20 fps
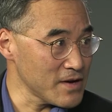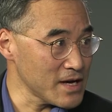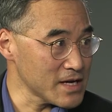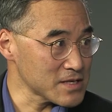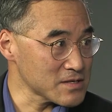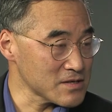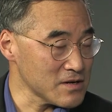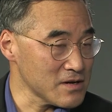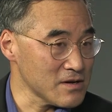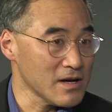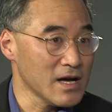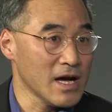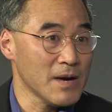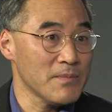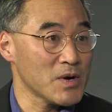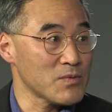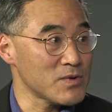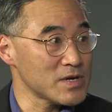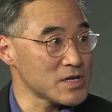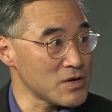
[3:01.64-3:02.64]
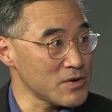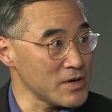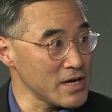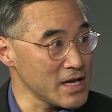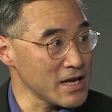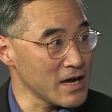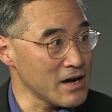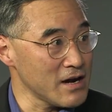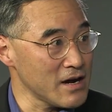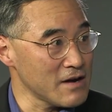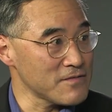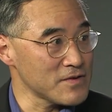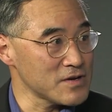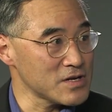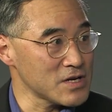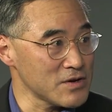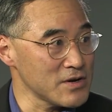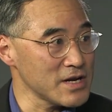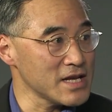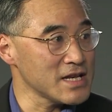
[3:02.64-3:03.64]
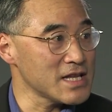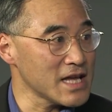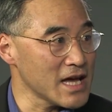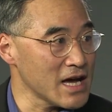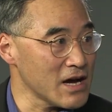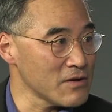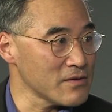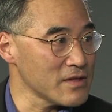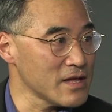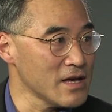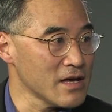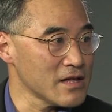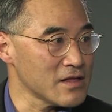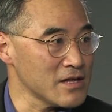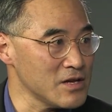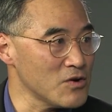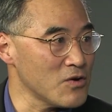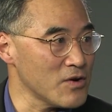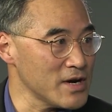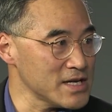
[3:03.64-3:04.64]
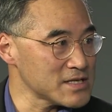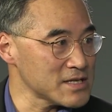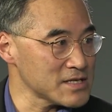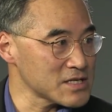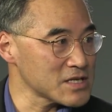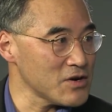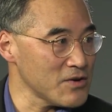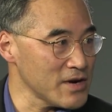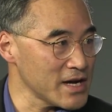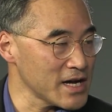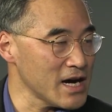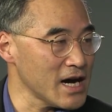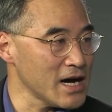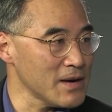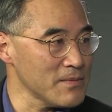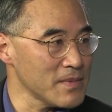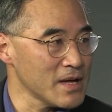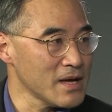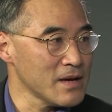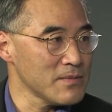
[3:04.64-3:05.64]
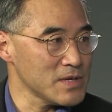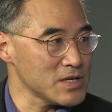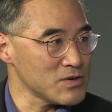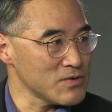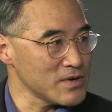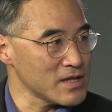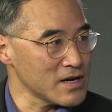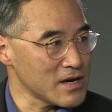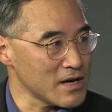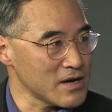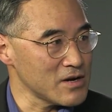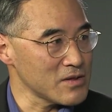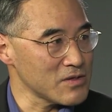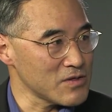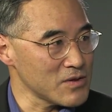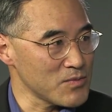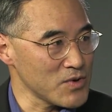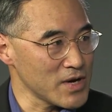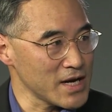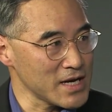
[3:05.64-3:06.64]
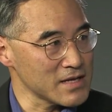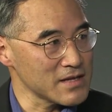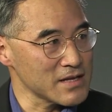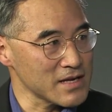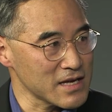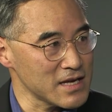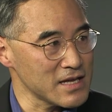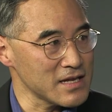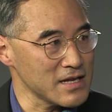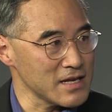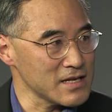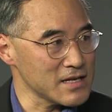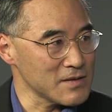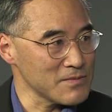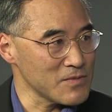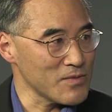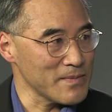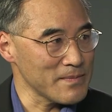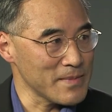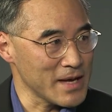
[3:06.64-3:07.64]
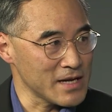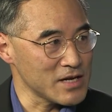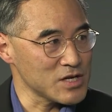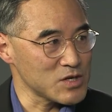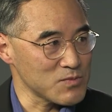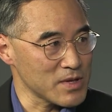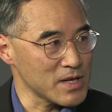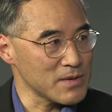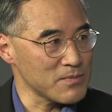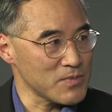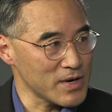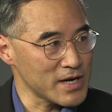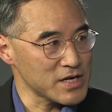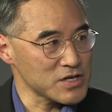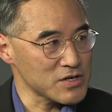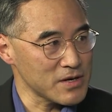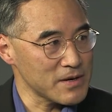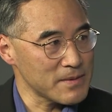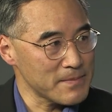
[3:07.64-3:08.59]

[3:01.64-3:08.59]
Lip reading: vessel, but we're turning off or turning down the noise that's going on between the heart, the brain, and the kidney to manage blood pressure.